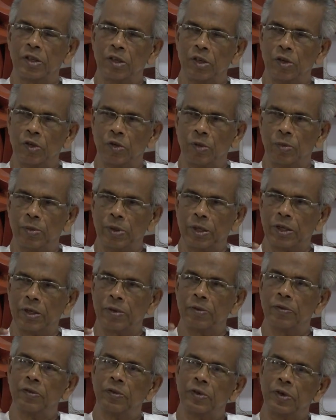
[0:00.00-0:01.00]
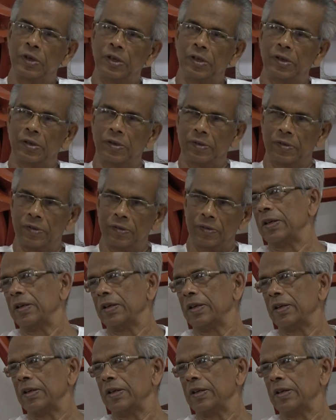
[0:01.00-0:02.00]
you will become free.
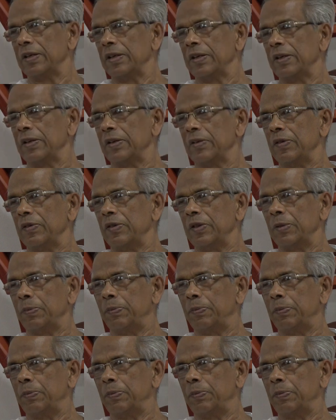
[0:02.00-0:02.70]
The